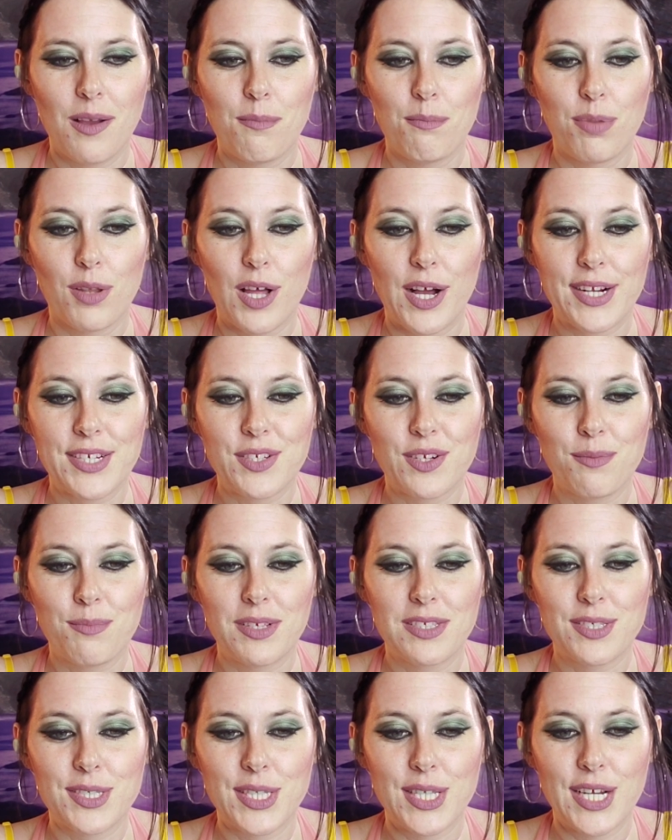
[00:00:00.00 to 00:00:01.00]
Blocked or
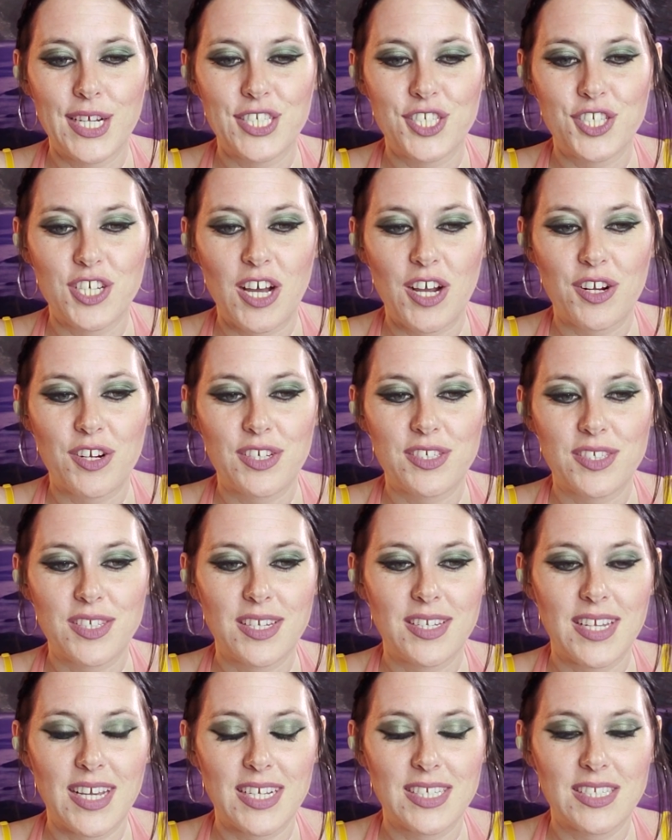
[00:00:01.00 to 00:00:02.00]
misaligned chakras
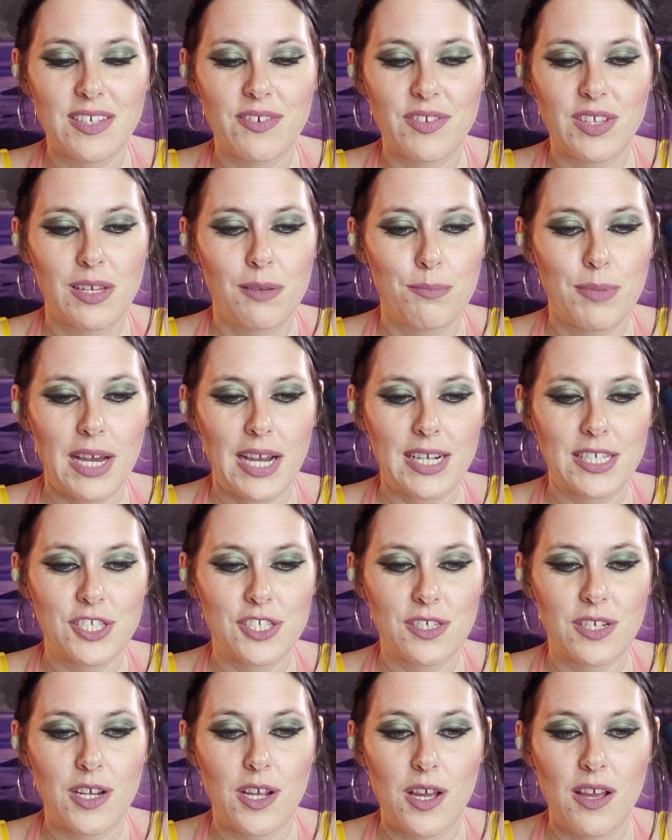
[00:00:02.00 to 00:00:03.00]
can negatively impact
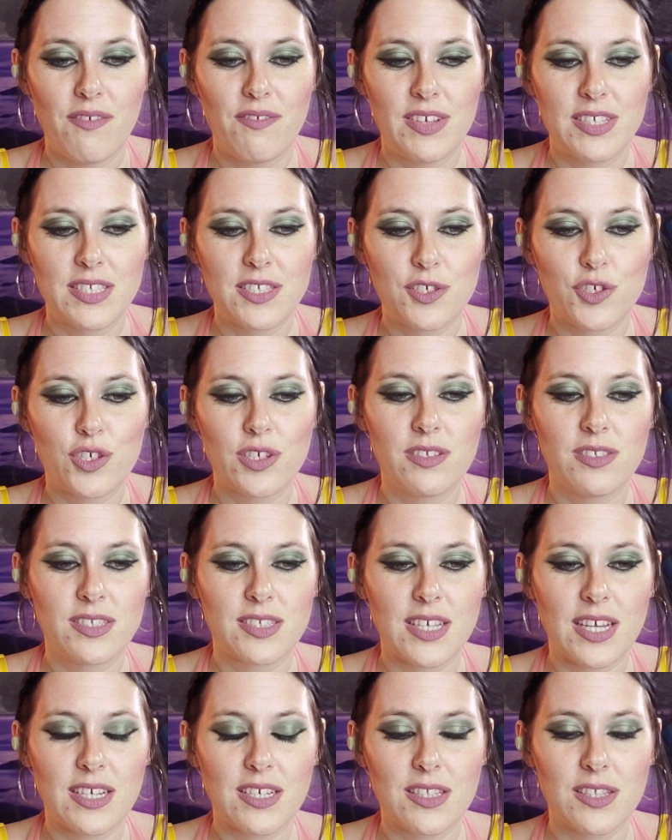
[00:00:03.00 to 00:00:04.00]
your physical and
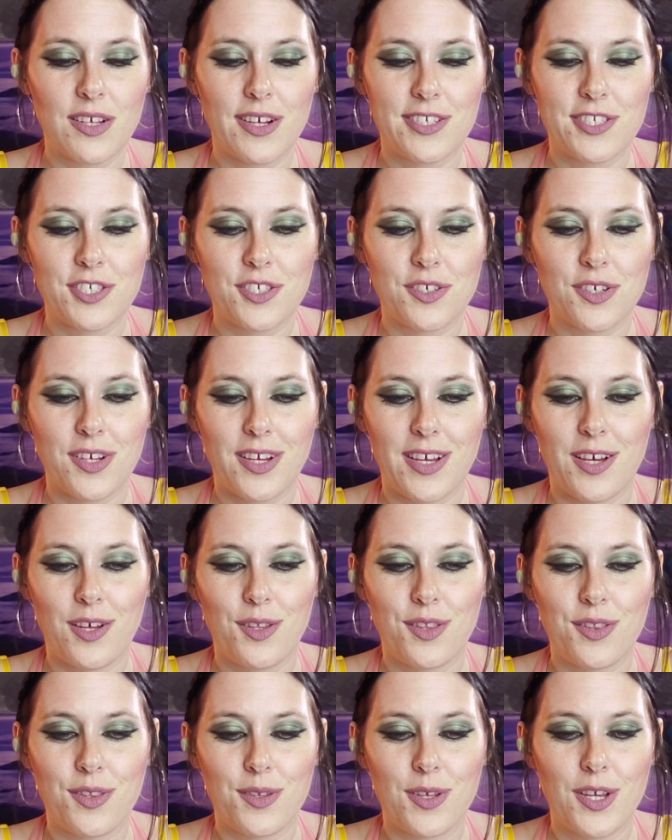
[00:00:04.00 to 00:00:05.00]
psychological
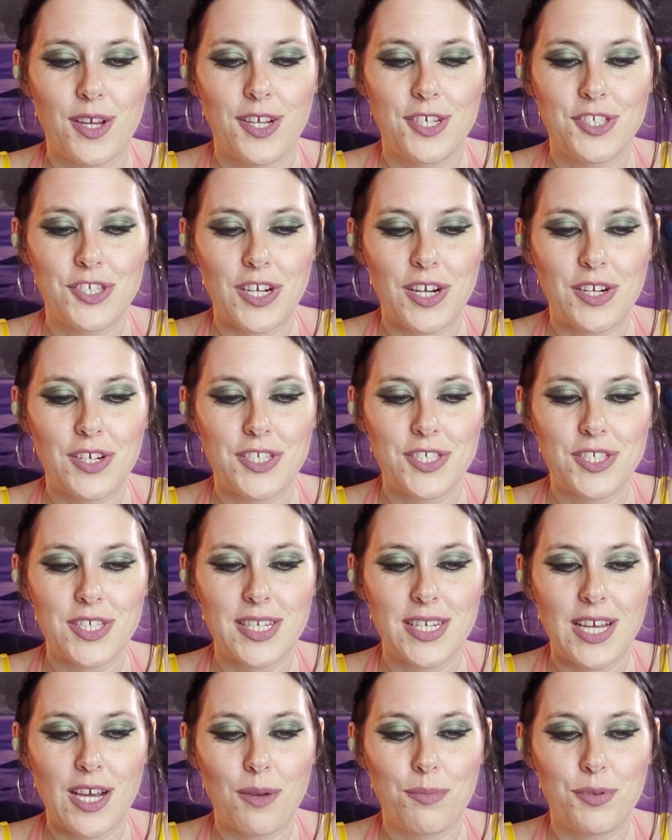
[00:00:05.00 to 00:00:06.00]
health. Chakras
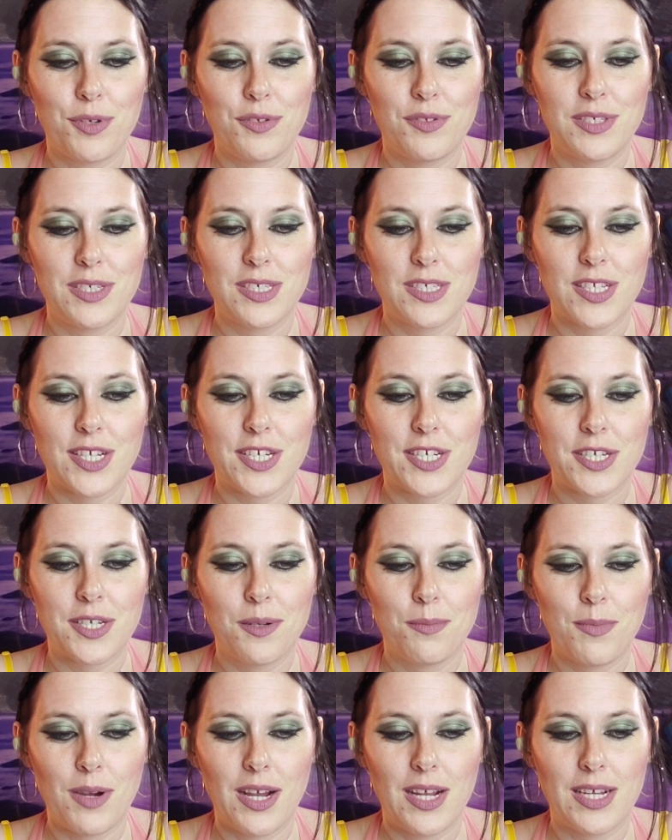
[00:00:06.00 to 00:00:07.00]
can help you declutter
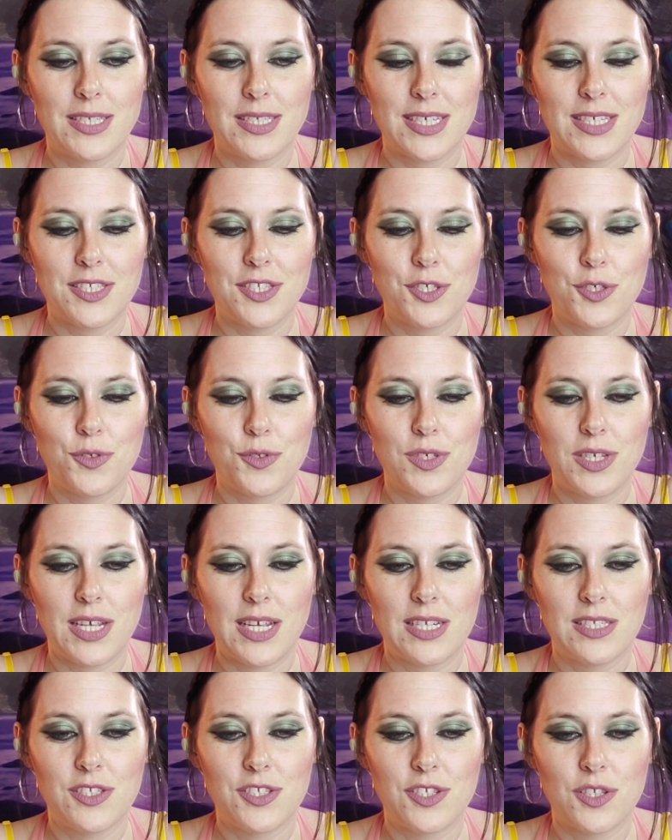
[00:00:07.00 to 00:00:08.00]
your mind and tune
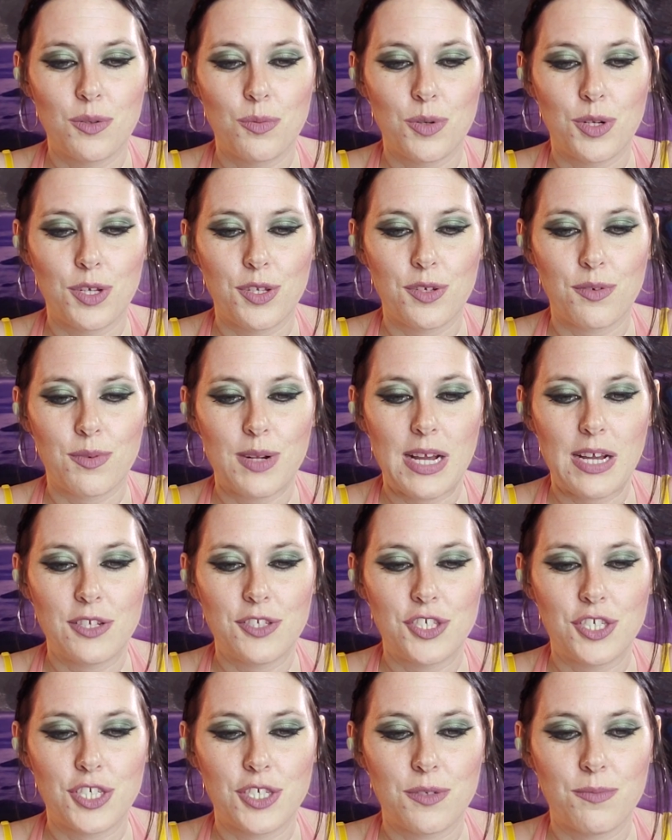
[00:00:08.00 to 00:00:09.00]
into the world
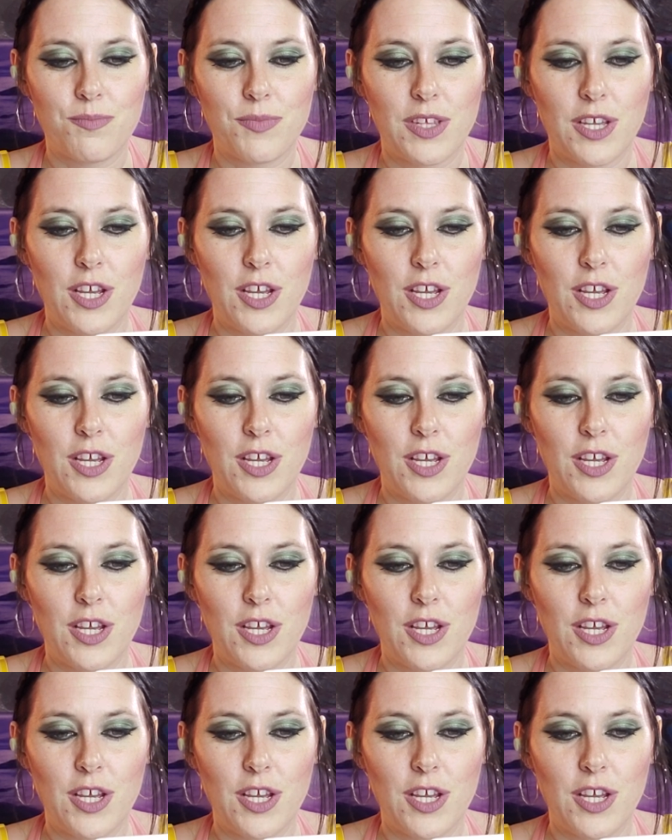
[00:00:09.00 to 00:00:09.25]
around you.